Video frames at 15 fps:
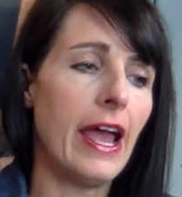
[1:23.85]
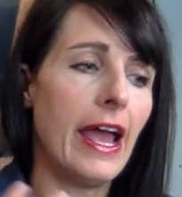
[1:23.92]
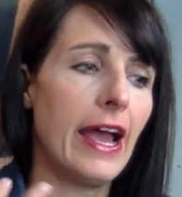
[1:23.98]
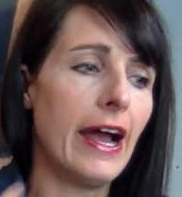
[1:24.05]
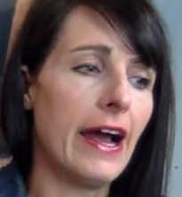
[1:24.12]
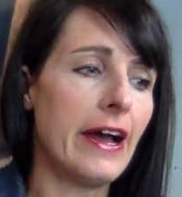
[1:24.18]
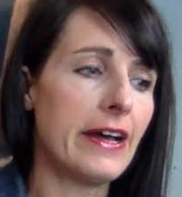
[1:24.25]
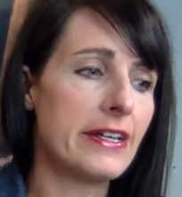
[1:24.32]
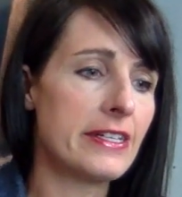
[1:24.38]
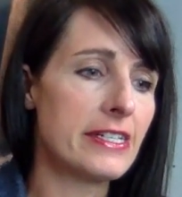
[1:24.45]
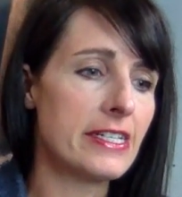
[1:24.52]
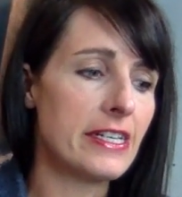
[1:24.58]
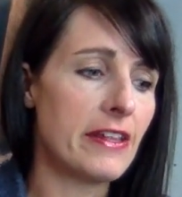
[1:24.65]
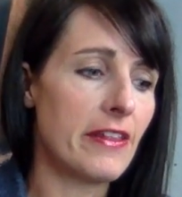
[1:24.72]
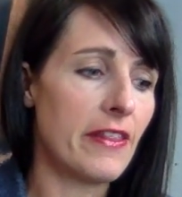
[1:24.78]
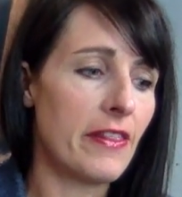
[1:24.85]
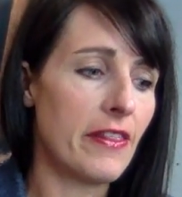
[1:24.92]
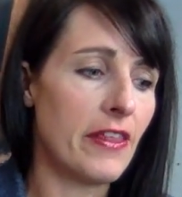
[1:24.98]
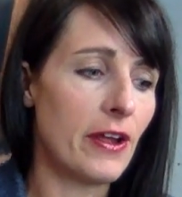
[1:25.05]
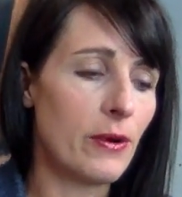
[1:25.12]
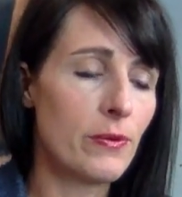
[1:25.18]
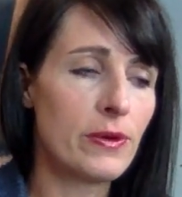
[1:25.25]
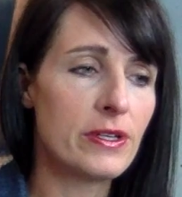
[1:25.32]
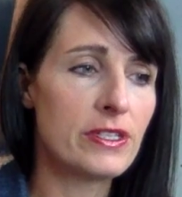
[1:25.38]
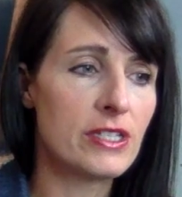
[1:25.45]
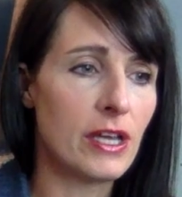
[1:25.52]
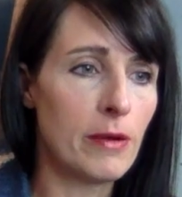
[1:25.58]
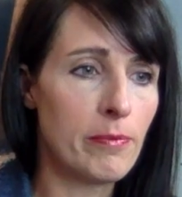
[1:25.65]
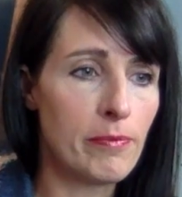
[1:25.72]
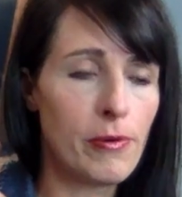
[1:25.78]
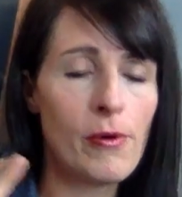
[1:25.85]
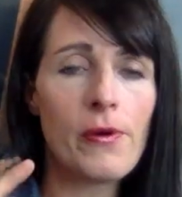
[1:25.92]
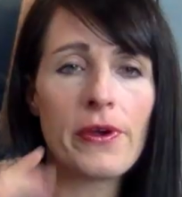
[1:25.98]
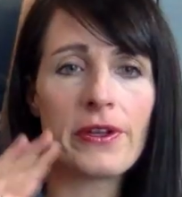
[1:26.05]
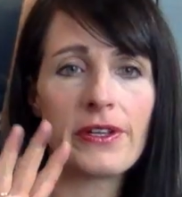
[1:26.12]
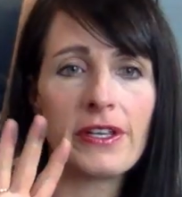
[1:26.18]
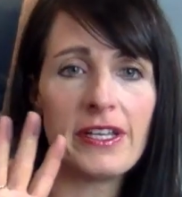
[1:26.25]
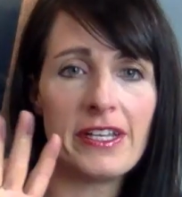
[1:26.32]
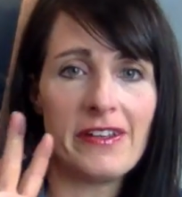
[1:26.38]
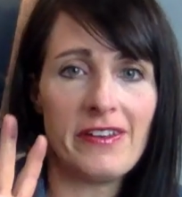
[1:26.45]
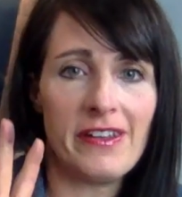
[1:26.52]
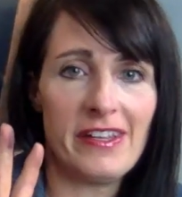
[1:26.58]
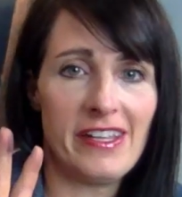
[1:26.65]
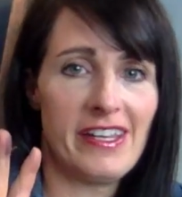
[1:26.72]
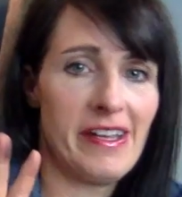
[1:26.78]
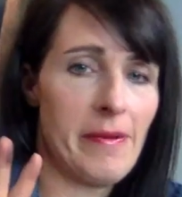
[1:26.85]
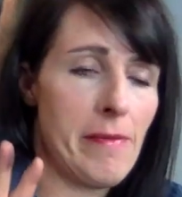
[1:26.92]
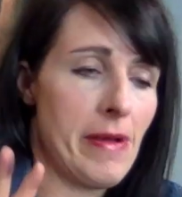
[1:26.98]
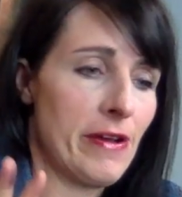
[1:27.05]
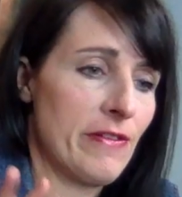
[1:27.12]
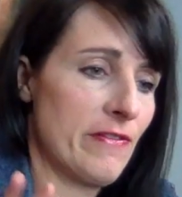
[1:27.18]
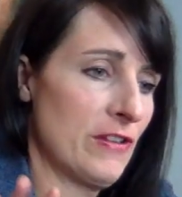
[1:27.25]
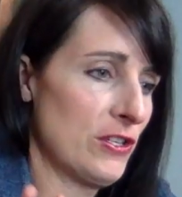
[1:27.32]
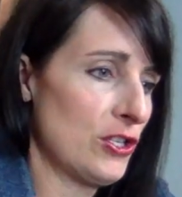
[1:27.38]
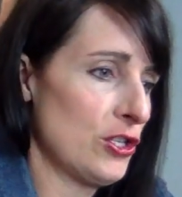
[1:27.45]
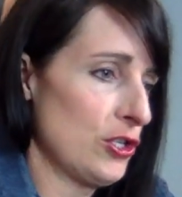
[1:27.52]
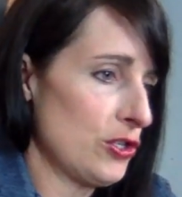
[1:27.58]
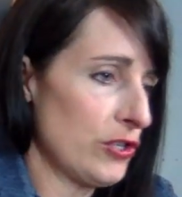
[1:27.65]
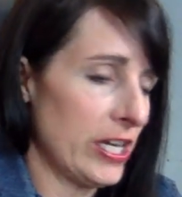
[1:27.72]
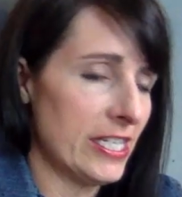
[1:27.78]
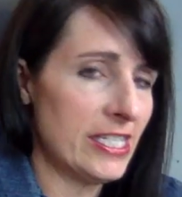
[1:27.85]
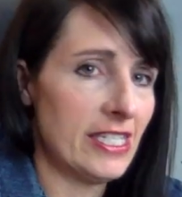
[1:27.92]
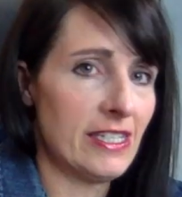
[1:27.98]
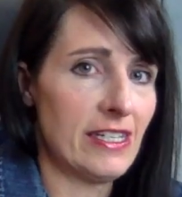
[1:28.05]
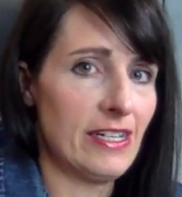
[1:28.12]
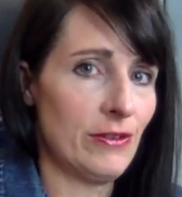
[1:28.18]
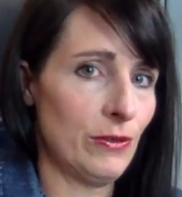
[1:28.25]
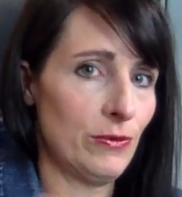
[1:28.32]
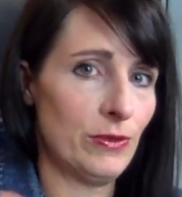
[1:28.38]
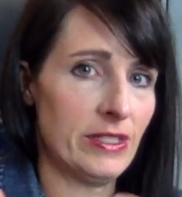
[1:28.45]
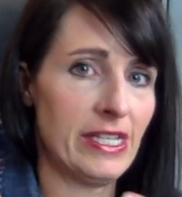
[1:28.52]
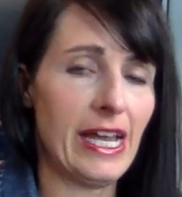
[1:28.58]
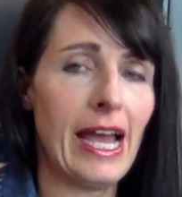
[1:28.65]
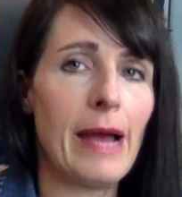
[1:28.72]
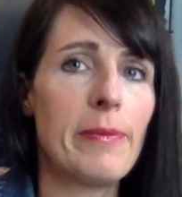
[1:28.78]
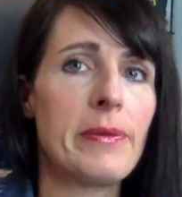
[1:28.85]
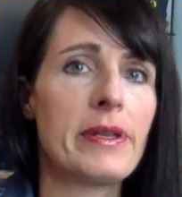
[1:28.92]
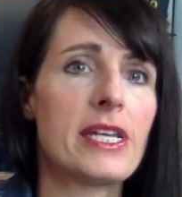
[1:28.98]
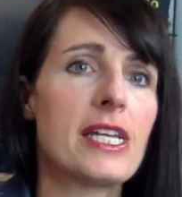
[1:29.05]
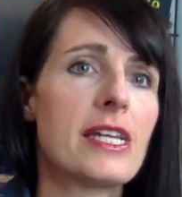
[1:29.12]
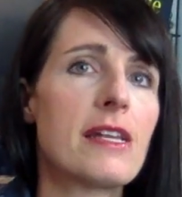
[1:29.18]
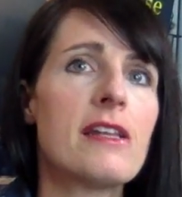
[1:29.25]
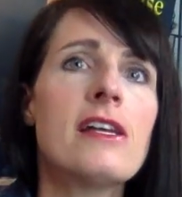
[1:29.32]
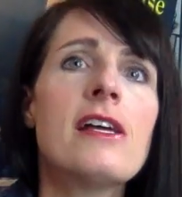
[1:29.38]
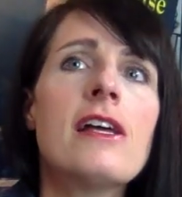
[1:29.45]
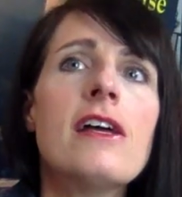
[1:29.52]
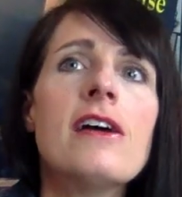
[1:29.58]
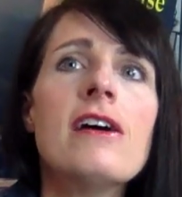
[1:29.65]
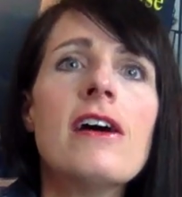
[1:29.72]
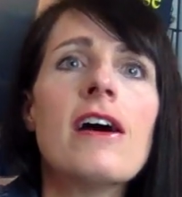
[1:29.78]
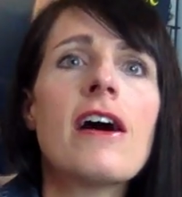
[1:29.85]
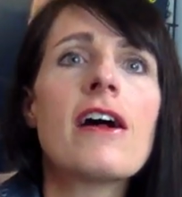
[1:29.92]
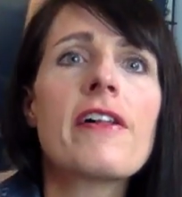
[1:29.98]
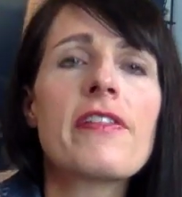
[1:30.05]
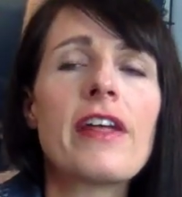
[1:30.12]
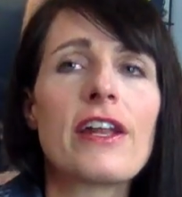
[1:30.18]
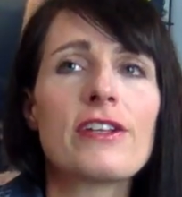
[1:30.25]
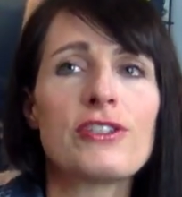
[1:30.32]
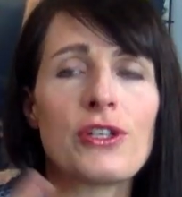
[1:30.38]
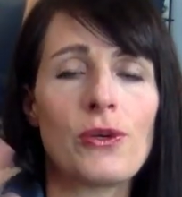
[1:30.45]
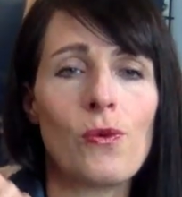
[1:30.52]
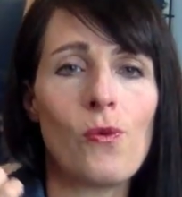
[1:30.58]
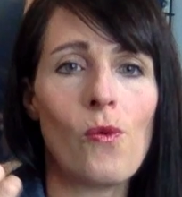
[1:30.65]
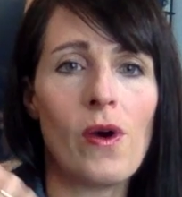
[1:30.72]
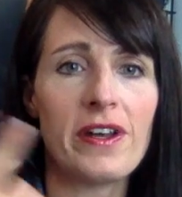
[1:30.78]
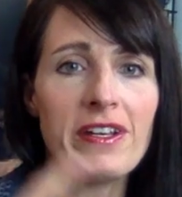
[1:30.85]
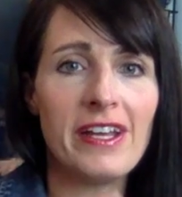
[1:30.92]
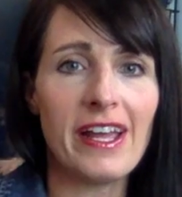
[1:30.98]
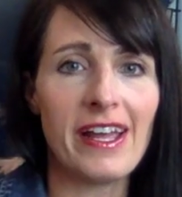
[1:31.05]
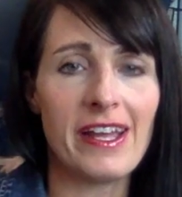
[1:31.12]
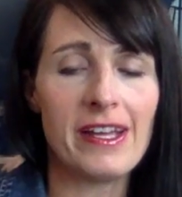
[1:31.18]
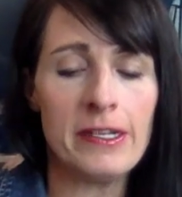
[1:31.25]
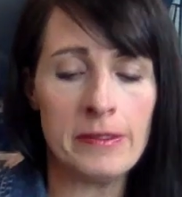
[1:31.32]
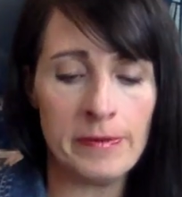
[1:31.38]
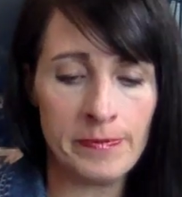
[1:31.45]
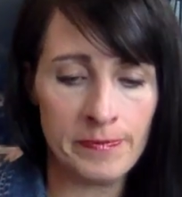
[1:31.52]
And there was a point in the amount of stress that was happening that I took one day